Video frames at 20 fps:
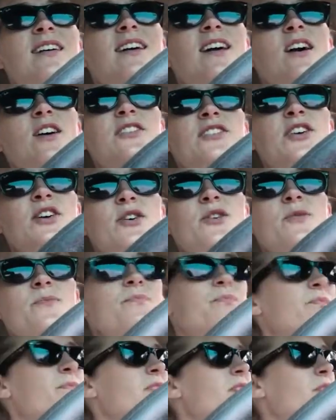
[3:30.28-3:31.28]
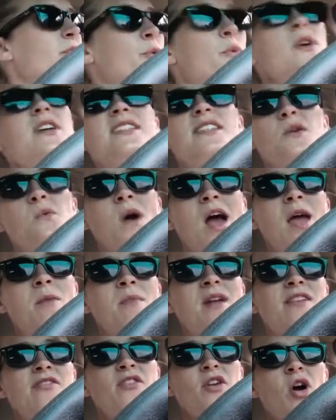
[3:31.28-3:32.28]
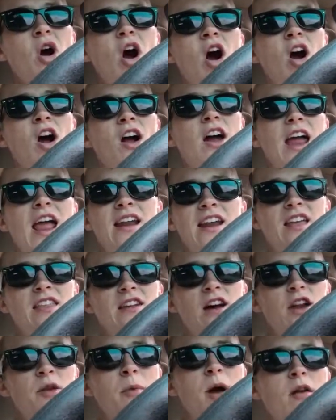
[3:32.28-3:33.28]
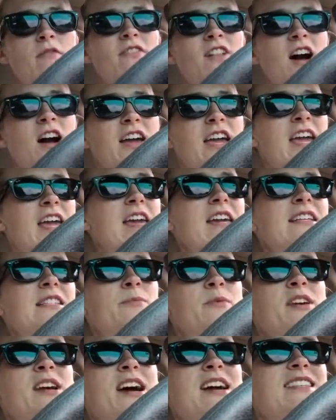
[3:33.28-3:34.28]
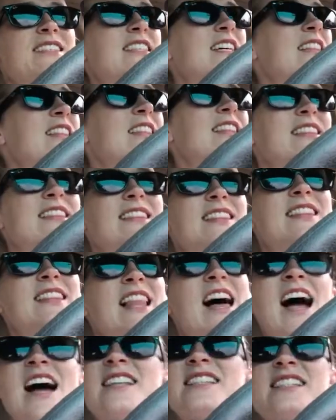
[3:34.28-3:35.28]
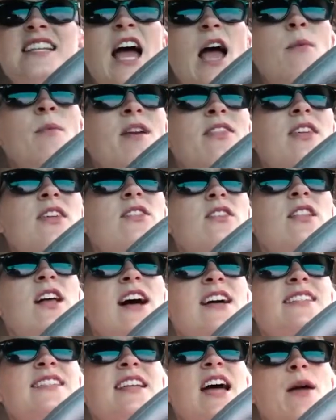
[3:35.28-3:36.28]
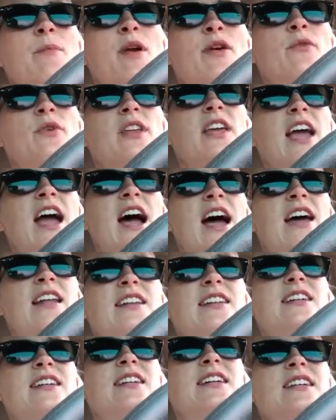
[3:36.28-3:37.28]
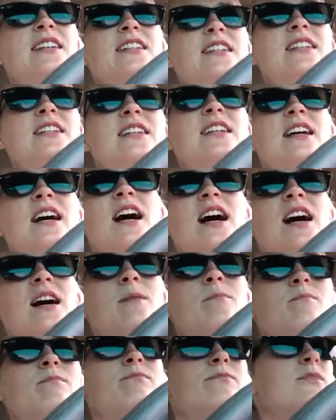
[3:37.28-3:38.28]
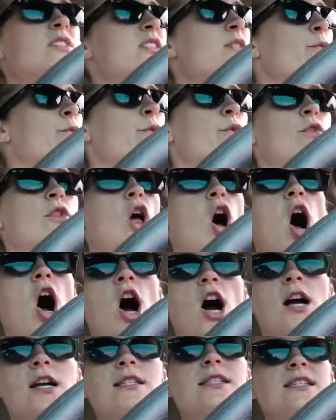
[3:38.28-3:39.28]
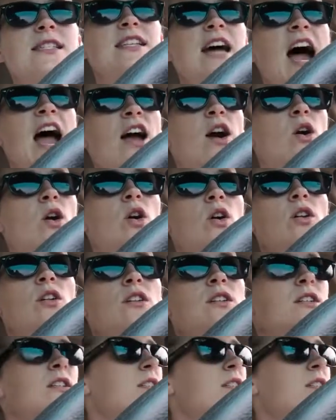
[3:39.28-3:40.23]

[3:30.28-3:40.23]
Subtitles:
Also, the reason why I'm in the car and I thought about vlogging is because the last time I really had some vlog style